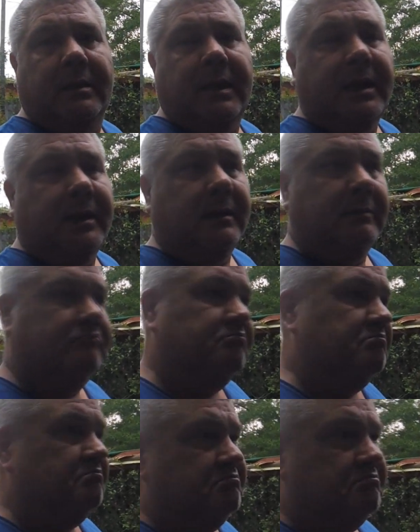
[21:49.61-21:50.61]
Kind of,
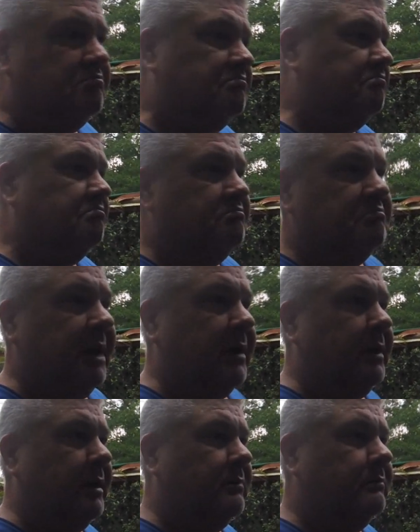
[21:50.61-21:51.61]
I
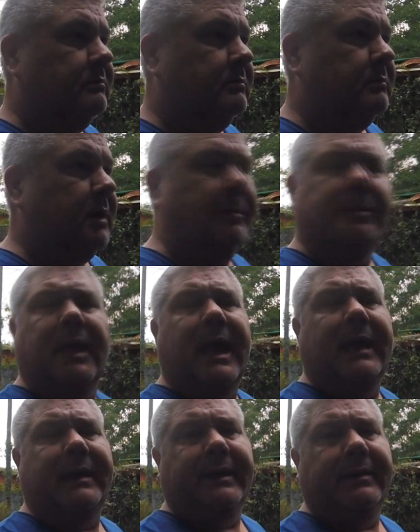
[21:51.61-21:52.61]
don't know, a couple
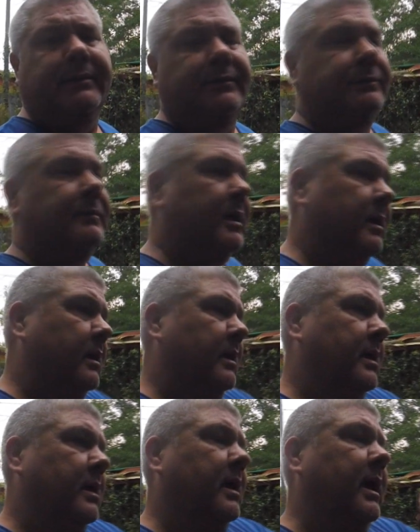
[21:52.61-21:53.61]
of ideas.
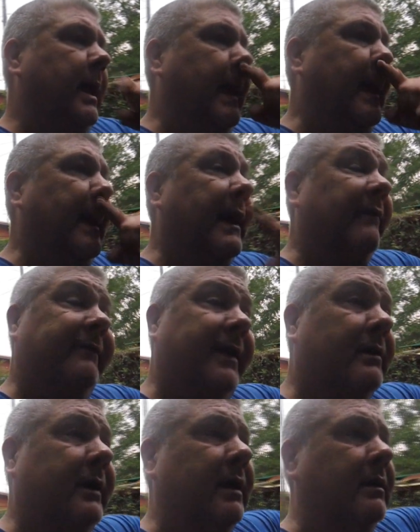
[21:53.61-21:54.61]
And I
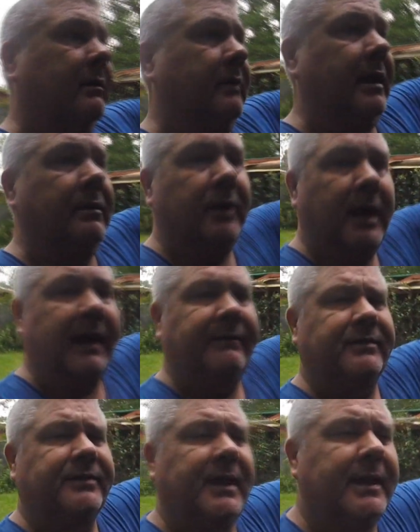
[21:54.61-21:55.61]
found out, I don't know, I
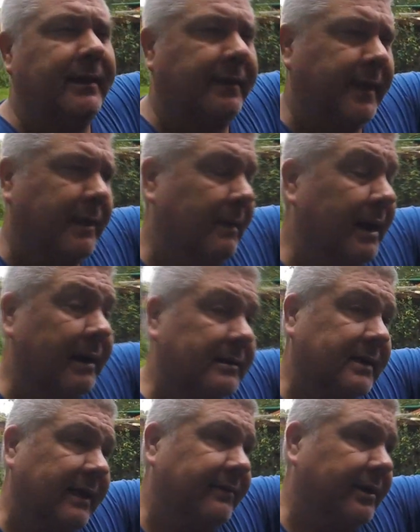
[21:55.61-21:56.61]
haven't said anything about it
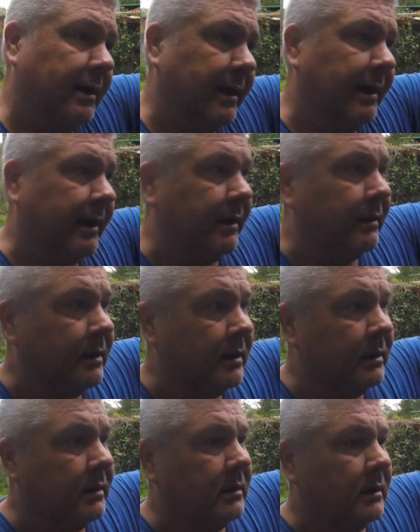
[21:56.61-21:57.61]
because I haven't done any
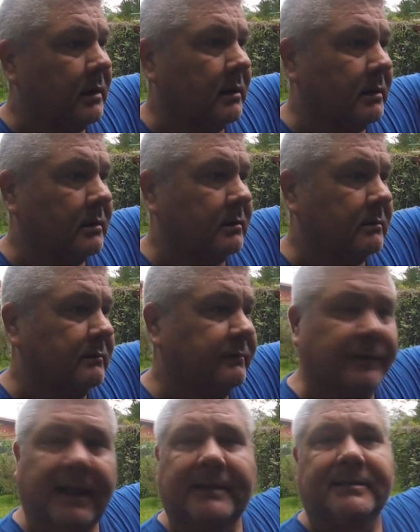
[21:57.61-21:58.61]

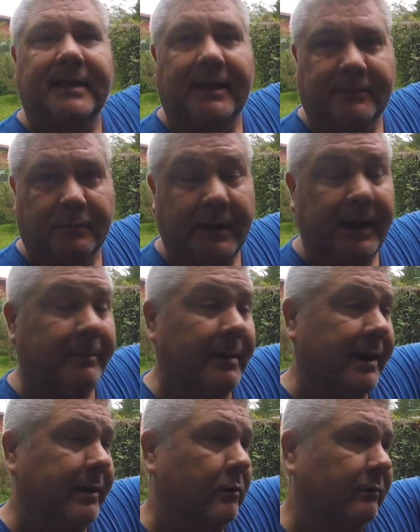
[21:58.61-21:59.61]
flex tests with
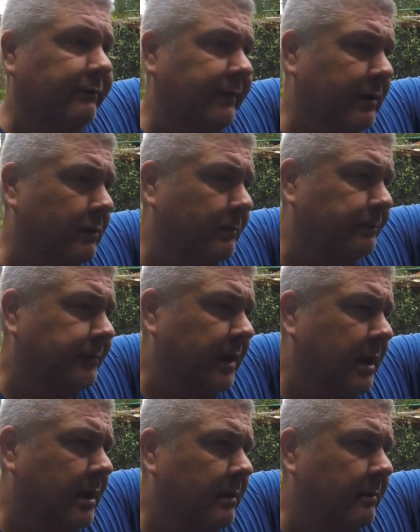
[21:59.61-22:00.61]
anybody on film,
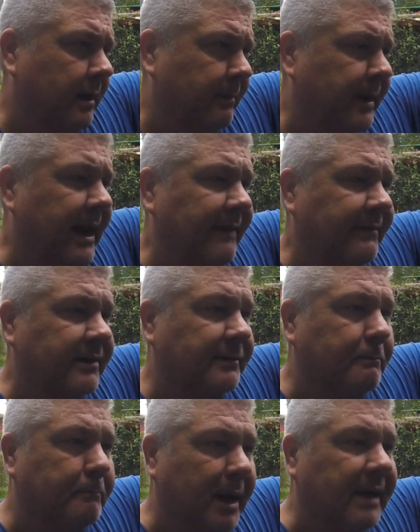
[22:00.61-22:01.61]
but I've been having this
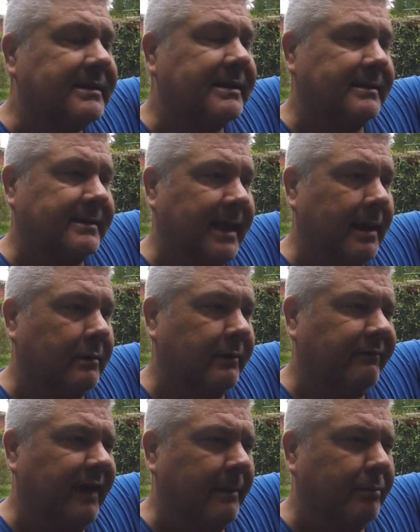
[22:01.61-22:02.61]
buzzing sound
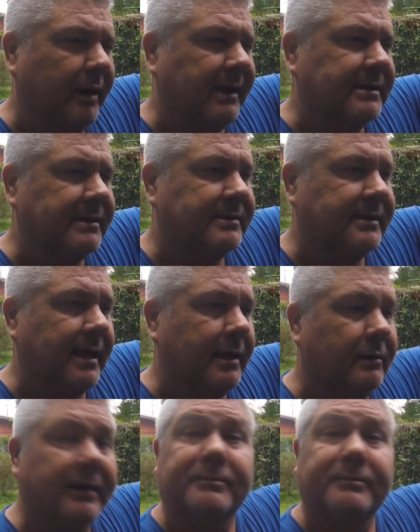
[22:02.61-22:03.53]
and vibration sound.